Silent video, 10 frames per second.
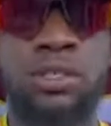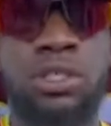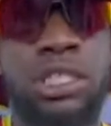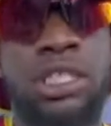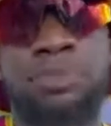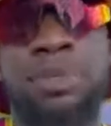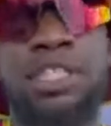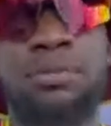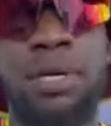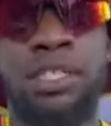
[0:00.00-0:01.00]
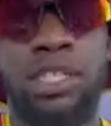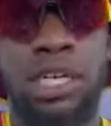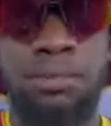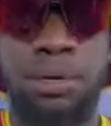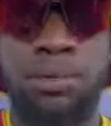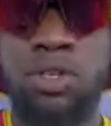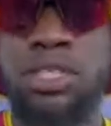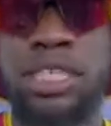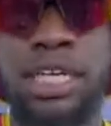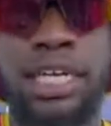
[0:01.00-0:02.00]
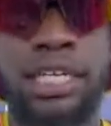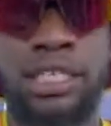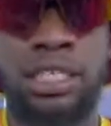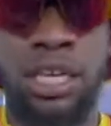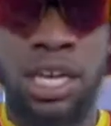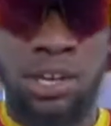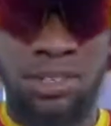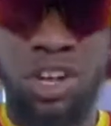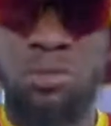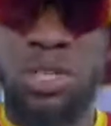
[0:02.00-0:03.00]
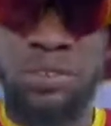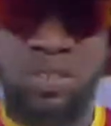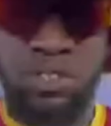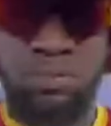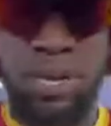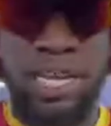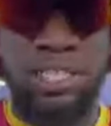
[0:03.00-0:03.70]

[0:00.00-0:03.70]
It didn't spin as much. Coming on the second innings, it was a lot more difficult to bat.